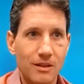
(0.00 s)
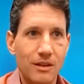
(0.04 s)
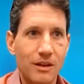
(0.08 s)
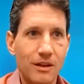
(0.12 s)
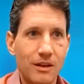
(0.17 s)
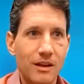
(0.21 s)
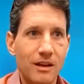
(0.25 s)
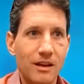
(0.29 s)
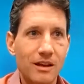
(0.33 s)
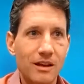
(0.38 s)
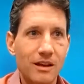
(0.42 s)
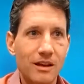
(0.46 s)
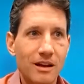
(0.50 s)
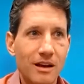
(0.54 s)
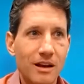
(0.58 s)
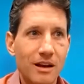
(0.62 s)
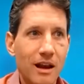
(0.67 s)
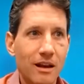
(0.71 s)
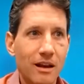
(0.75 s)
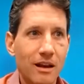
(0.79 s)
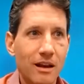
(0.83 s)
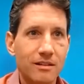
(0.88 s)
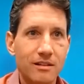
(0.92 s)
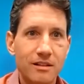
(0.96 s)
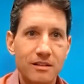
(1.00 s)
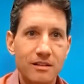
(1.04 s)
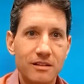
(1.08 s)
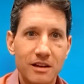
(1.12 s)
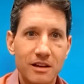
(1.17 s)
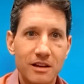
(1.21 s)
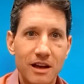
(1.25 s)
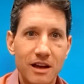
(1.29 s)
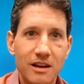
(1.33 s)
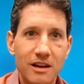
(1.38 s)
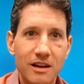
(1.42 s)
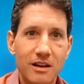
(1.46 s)
the analysis
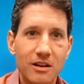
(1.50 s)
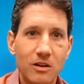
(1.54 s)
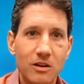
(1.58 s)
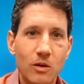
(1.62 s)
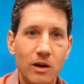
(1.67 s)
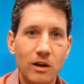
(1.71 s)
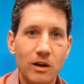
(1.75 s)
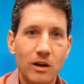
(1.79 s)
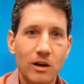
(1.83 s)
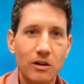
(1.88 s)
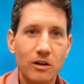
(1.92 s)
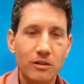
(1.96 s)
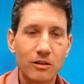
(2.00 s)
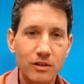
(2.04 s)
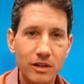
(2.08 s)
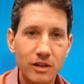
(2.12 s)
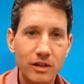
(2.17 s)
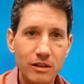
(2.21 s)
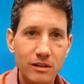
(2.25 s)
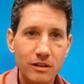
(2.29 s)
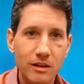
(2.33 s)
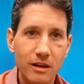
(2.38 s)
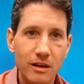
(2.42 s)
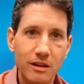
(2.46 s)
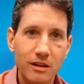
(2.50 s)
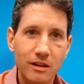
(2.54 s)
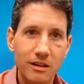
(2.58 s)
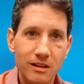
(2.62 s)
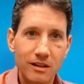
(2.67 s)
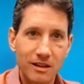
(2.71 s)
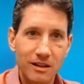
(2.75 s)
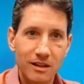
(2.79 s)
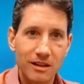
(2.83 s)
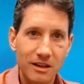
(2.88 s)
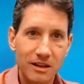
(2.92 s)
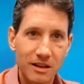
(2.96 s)
again in quite a lot of detail
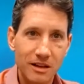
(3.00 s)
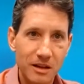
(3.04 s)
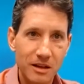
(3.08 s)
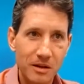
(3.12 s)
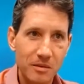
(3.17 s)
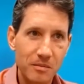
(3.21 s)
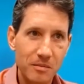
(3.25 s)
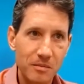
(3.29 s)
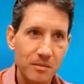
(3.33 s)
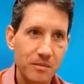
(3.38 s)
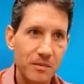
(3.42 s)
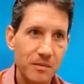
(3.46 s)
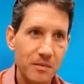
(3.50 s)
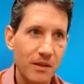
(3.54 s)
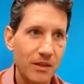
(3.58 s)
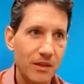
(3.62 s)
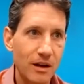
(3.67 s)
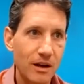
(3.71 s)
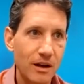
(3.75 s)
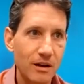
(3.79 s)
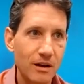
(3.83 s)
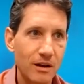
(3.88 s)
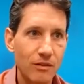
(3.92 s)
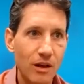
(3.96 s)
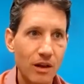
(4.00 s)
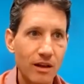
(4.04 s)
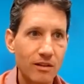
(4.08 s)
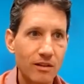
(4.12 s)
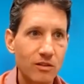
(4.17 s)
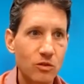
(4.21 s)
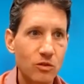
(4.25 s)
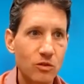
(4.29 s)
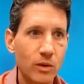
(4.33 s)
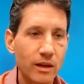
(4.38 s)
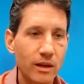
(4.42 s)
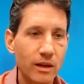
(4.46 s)
at the end of
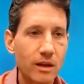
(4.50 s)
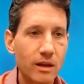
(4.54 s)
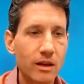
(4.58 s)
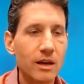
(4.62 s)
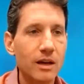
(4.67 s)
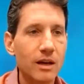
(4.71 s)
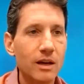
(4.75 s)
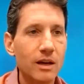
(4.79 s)
last week,